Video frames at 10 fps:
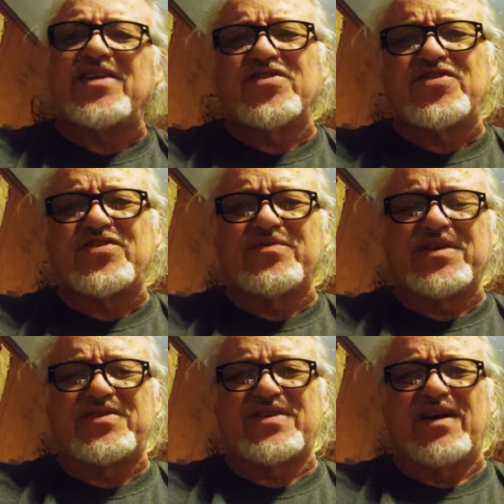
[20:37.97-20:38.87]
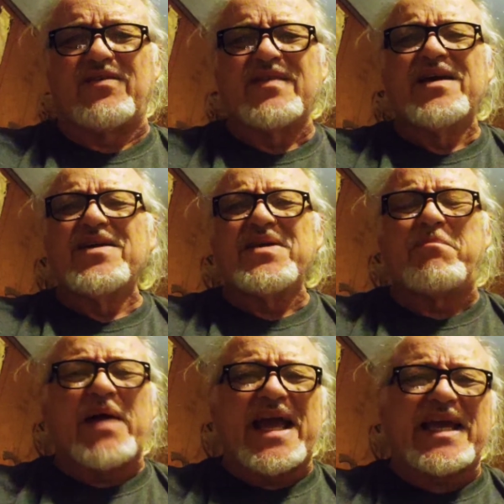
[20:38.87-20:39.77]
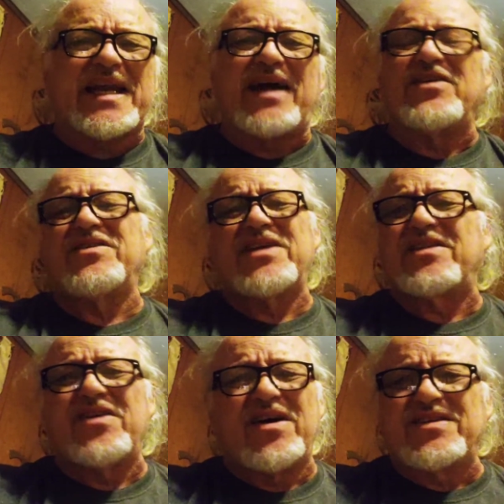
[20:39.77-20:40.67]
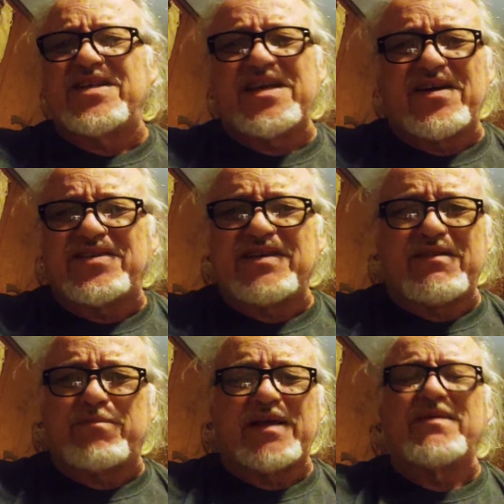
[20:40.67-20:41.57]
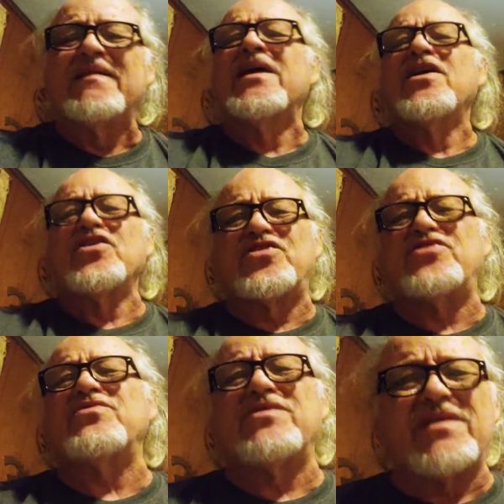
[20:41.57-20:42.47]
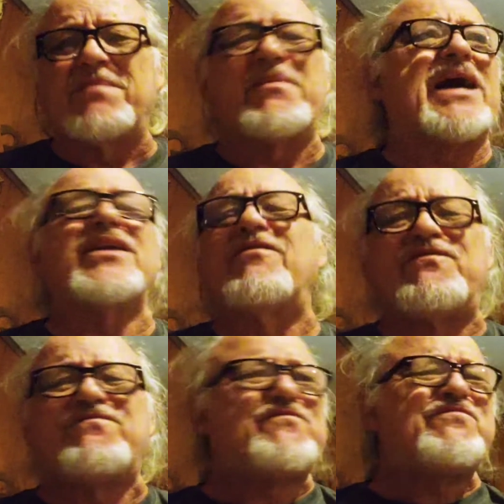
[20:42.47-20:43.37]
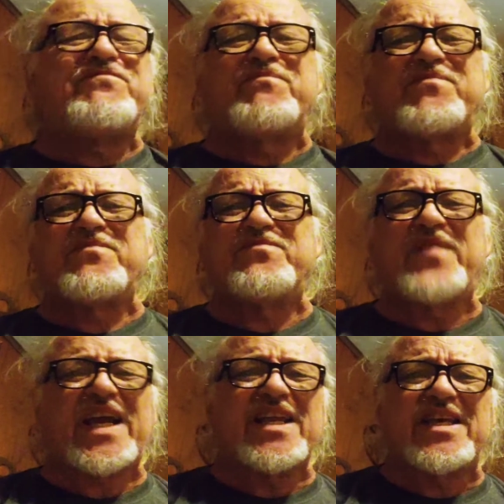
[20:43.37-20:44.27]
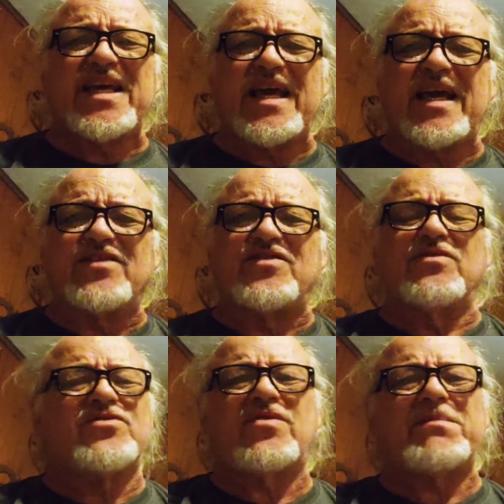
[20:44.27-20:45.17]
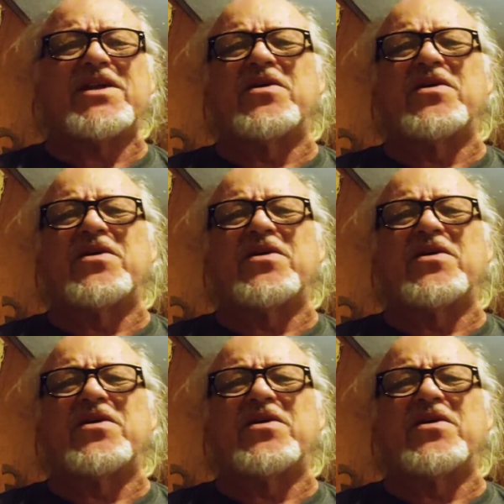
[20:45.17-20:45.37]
and you're shooting yourself. You're banging out. You're not on TRT, but you're shooting the amount fucking gearhead shoes. Don't give me no